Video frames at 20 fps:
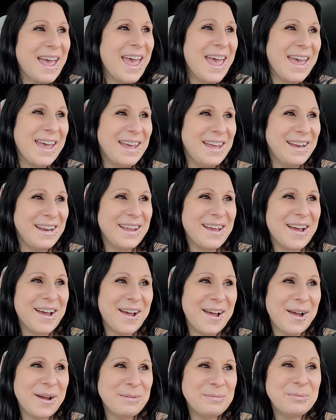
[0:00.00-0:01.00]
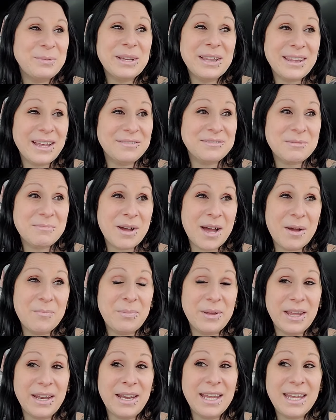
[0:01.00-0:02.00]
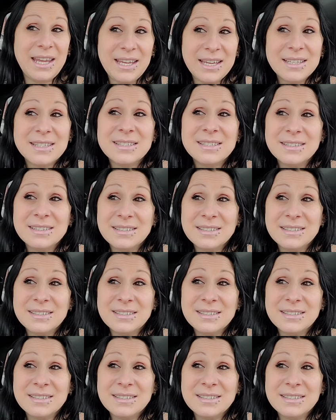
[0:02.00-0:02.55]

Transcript: and um, we left him up, and he